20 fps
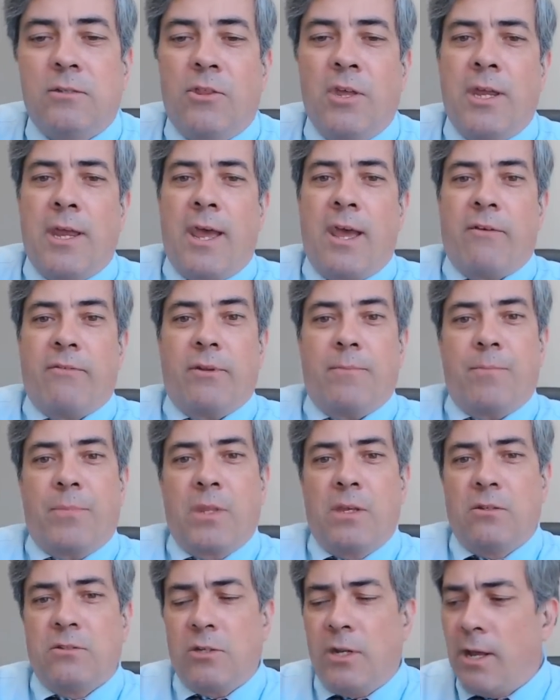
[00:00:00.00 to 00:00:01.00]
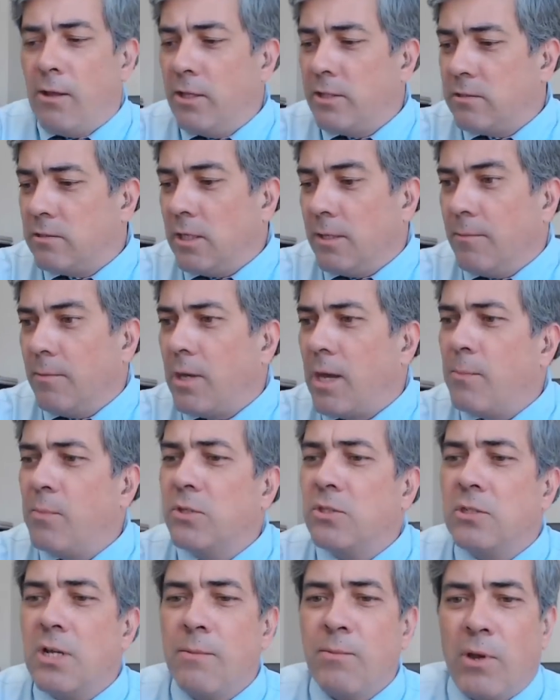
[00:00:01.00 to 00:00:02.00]
So there you have it. So now let's see.
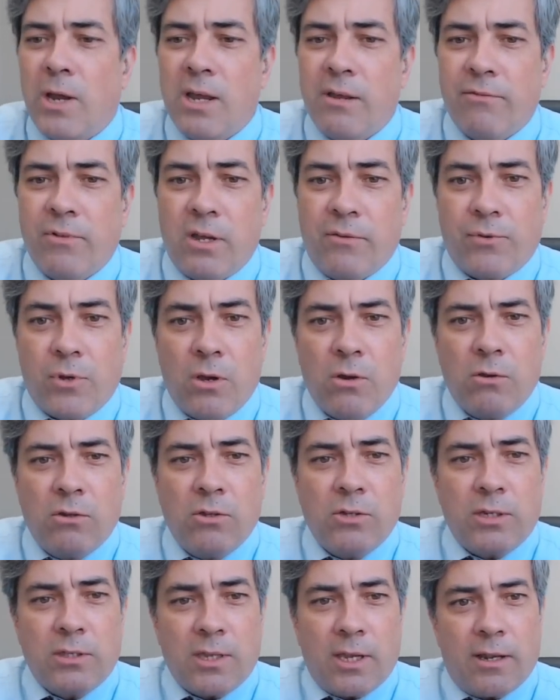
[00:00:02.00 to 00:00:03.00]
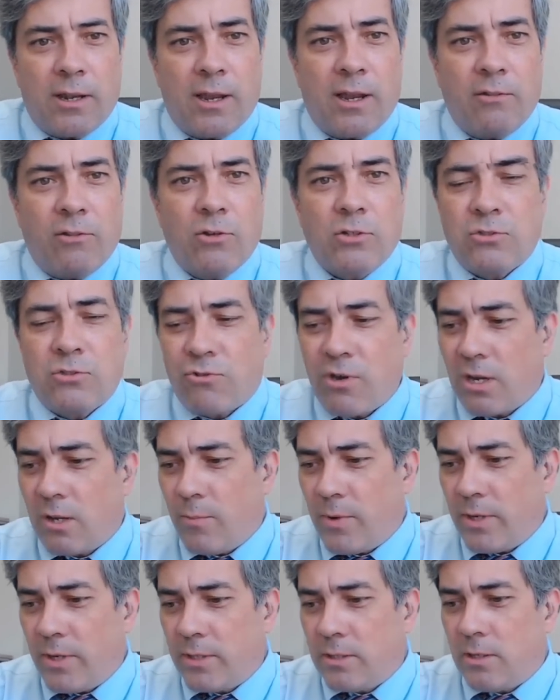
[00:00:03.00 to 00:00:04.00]
How much time do I have left? Oh, look at that. I lost track
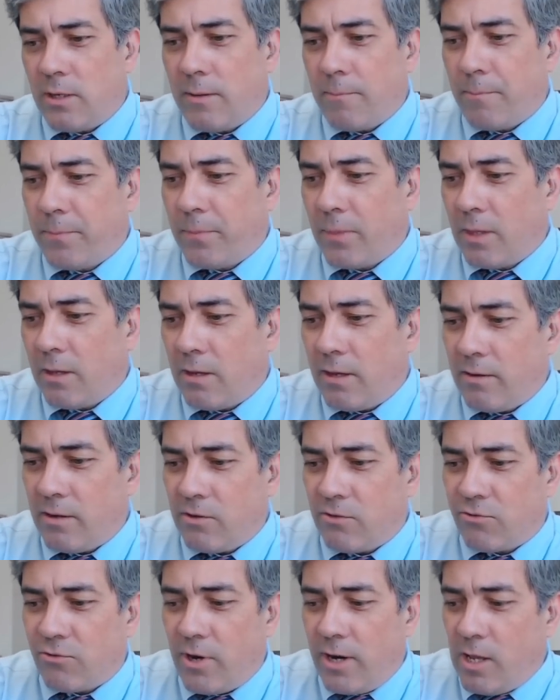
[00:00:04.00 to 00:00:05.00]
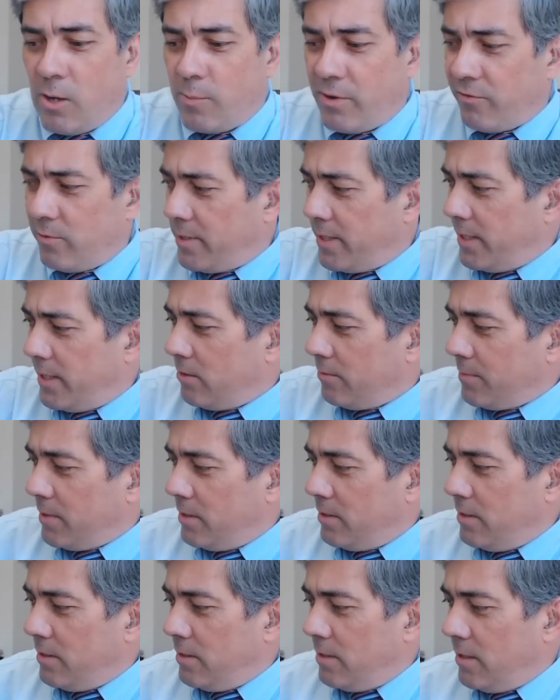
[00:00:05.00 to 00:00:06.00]
of my time. And you're trying to help everybody
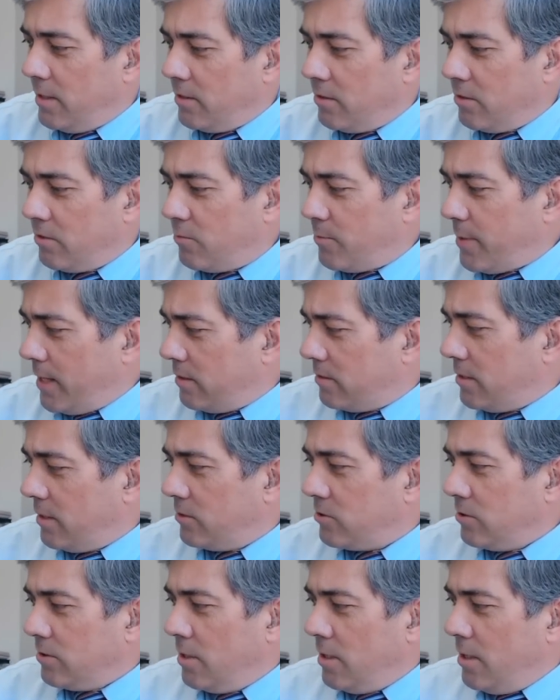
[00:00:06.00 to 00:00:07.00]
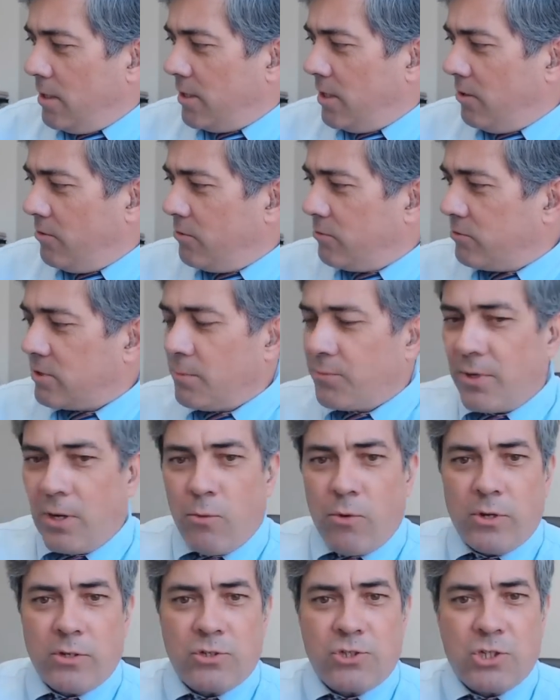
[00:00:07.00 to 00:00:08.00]
out and pay attention. You know, there was
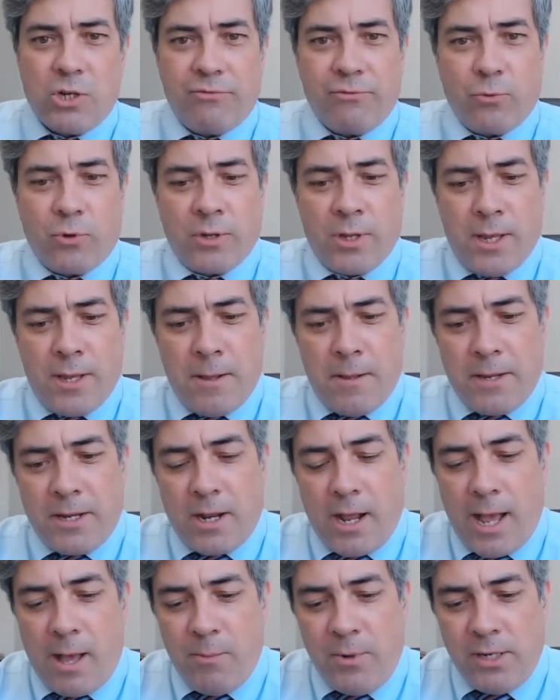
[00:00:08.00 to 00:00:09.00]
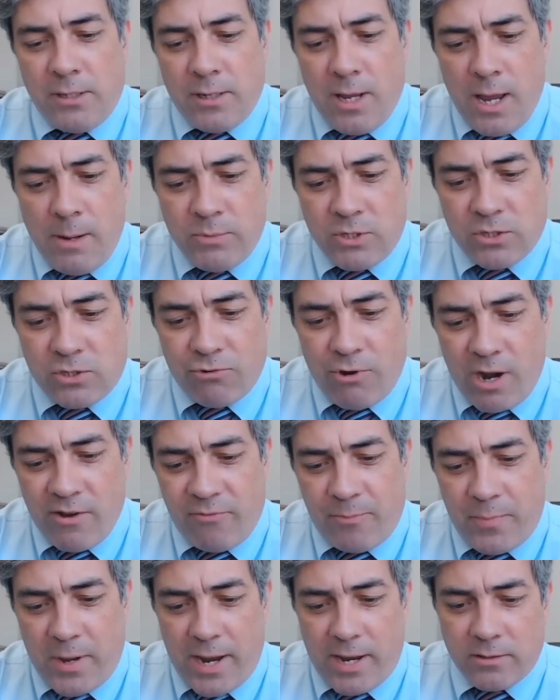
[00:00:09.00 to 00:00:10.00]
something I wanted to show everyone. How many times you
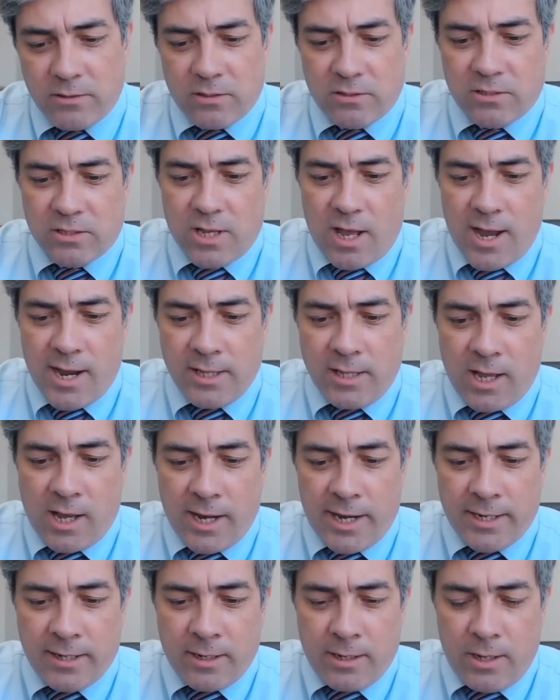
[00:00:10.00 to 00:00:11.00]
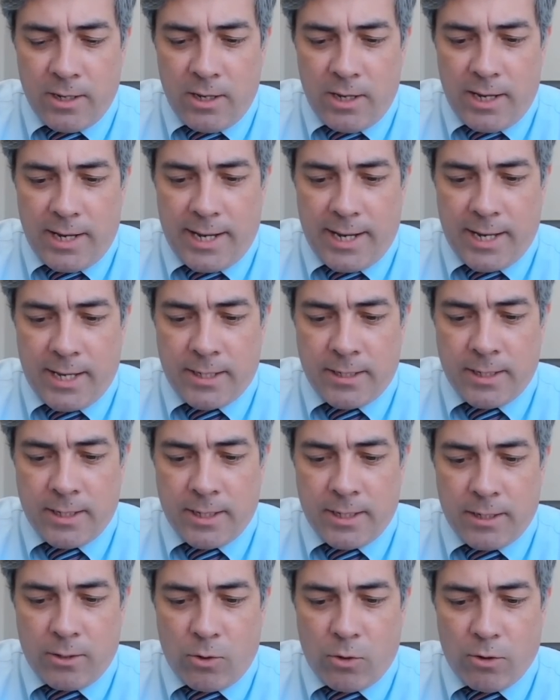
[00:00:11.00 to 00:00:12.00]
drive past a skyline and
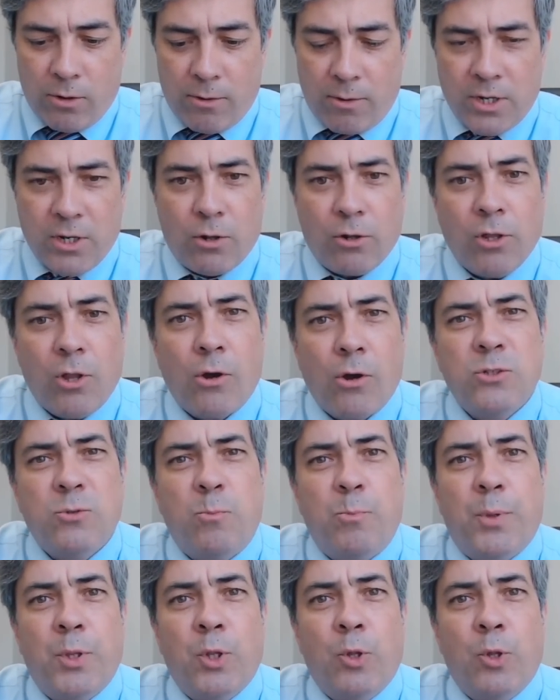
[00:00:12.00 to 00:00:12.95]
uh, or you know, a large